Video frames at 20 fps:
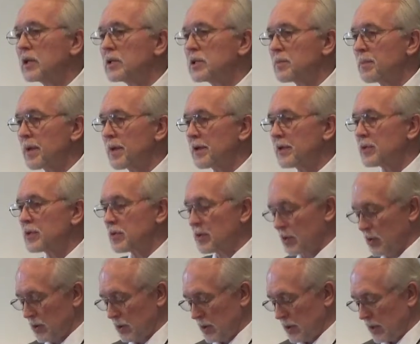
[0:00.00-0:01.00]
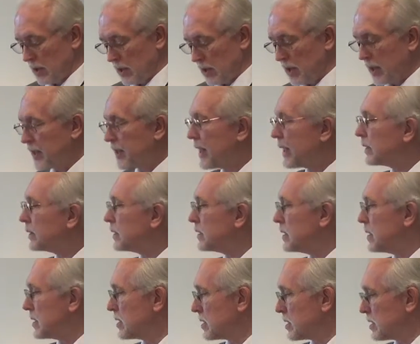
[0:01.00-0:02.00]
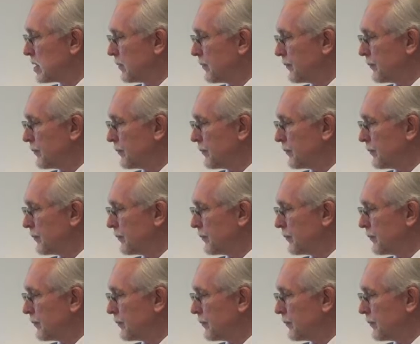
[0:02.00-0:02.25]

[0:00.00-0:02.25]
spiritual connectedness.